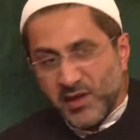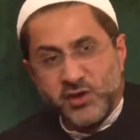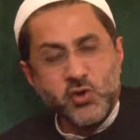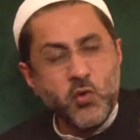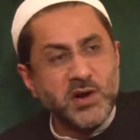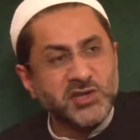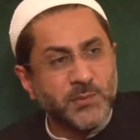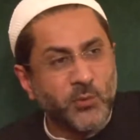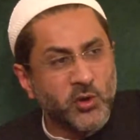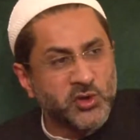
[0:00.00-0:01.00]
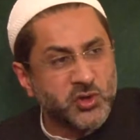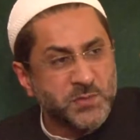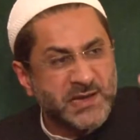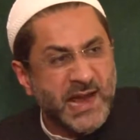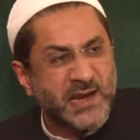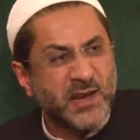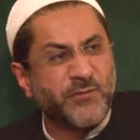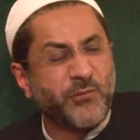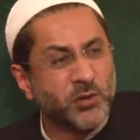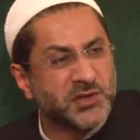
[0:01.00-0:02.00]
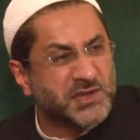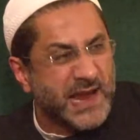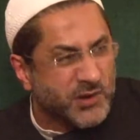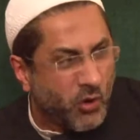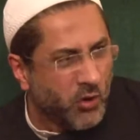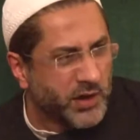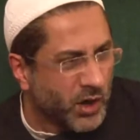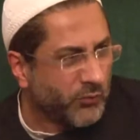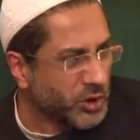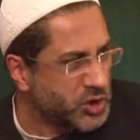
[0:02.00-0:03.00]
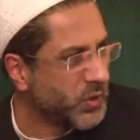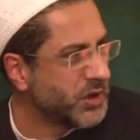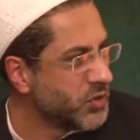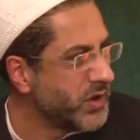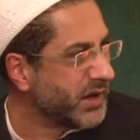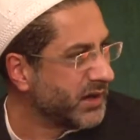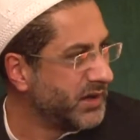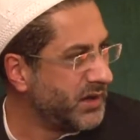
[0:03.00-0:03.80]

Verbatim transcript: You were supposed to be taking full stakeholding of what you are doing.